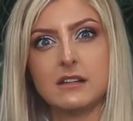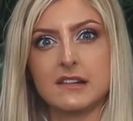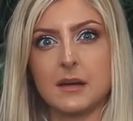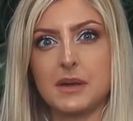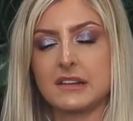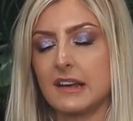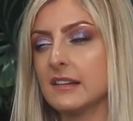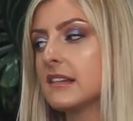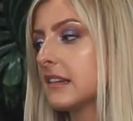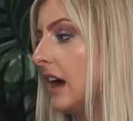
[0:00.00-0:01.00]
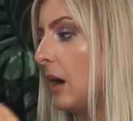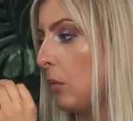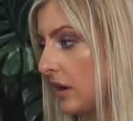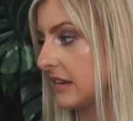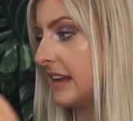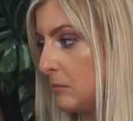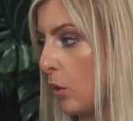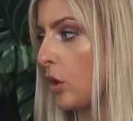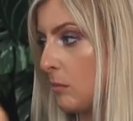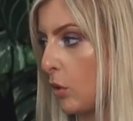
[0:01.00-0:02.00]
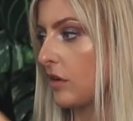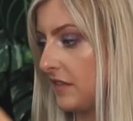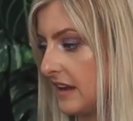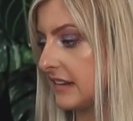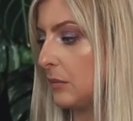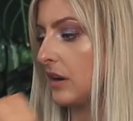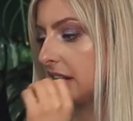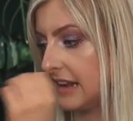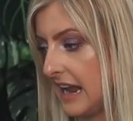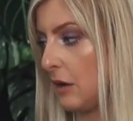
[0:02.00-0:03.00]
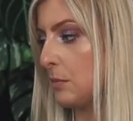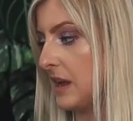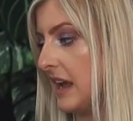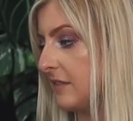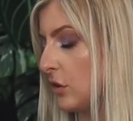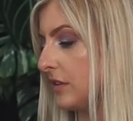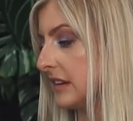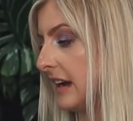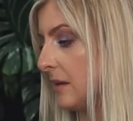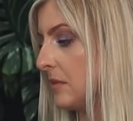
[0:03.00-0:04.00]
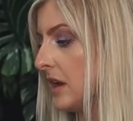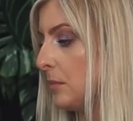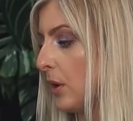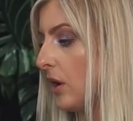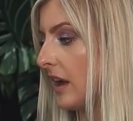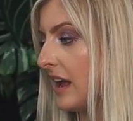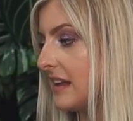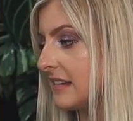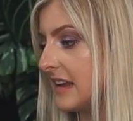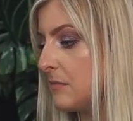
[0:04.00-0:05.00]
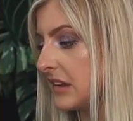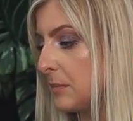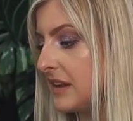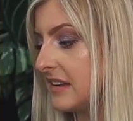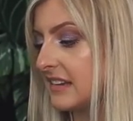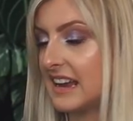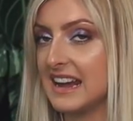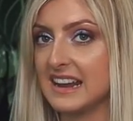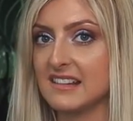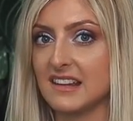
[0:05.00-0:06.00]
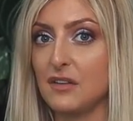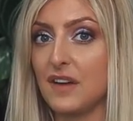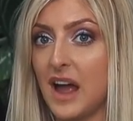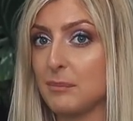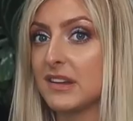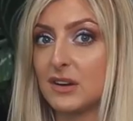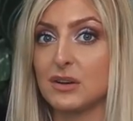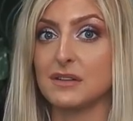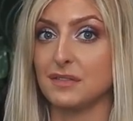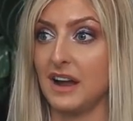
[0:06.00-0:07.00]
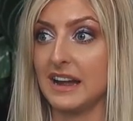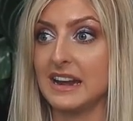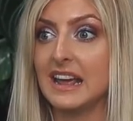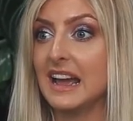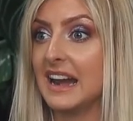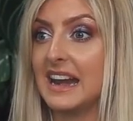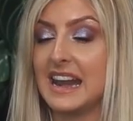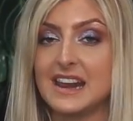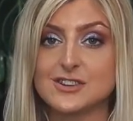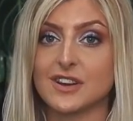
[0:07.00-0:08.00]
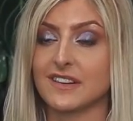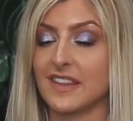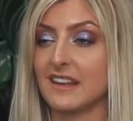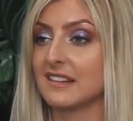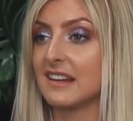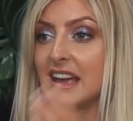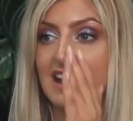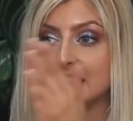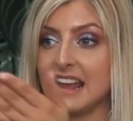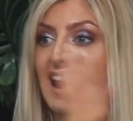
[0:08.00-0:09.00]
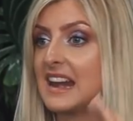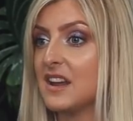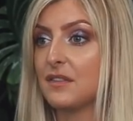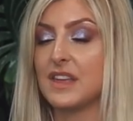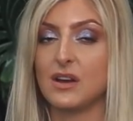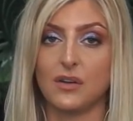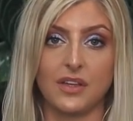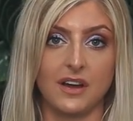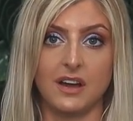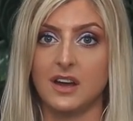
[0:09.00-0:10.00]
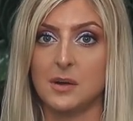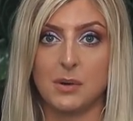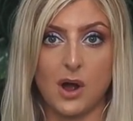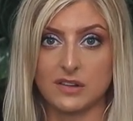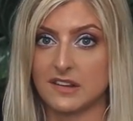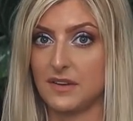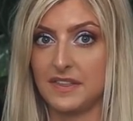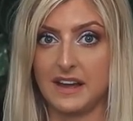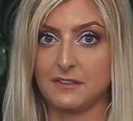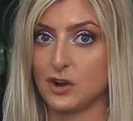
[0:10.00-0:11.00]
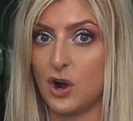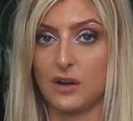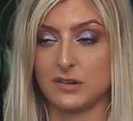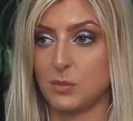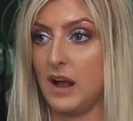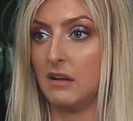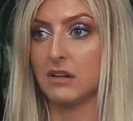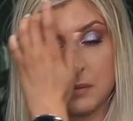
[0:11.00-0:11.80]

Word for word: Does that make sense? I want to see more and more of this. I want to see how it behaves over time, but it seems to be sustaining itself absolutely fine. And it ain't just this, it's any of the other parts of it that I've cut as well.